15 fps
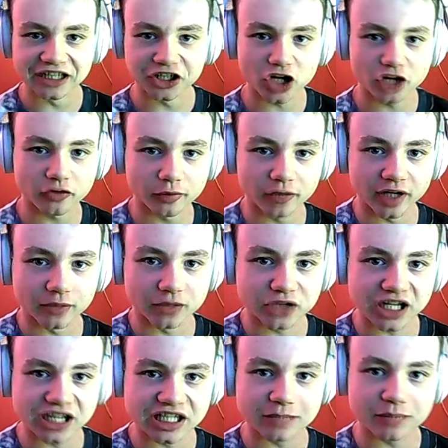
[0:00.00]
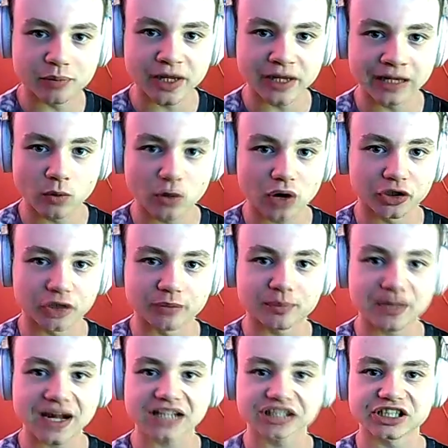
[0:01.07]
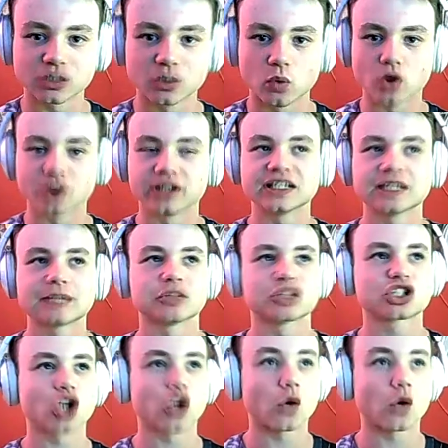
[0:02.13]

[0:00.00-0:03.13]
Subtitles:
afternoon, I'm JTP and welcome back to the Walking Dead Michonne.